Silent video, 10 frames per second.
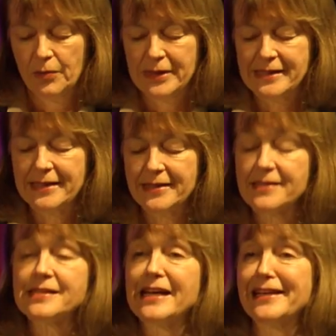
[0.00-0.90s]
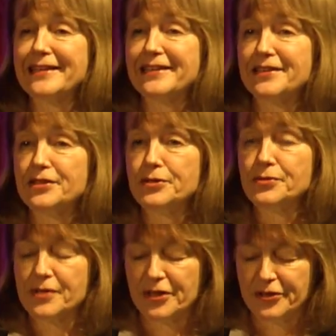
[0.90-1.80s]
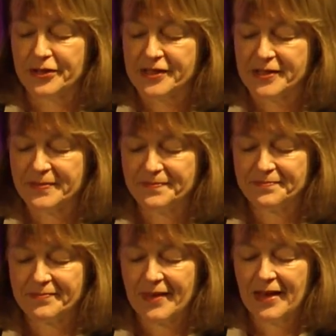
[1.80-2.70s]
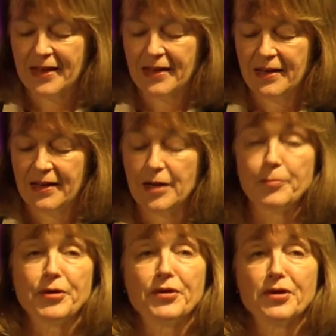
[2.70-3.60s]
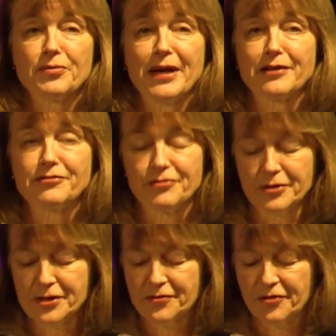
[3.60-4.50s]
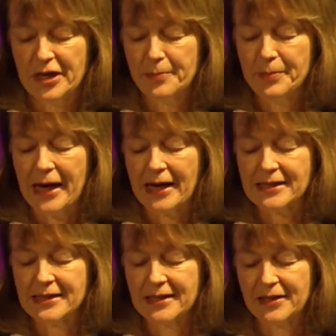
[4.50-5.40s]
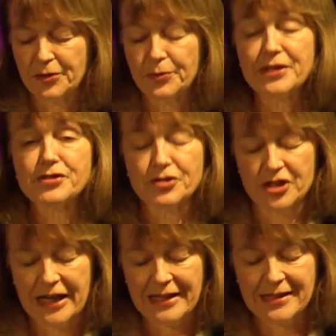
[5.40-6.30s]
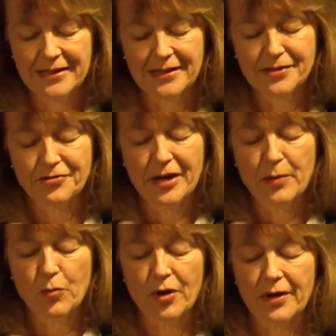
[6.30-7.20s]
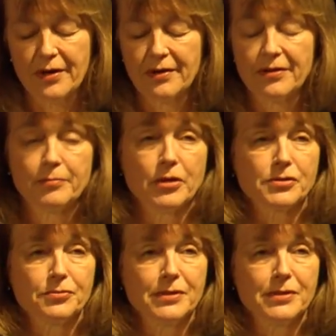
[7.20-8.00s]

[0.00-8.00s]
We see this daily in the news alerts. Imperial ranked first for impact in the Research Excellence Framework, the most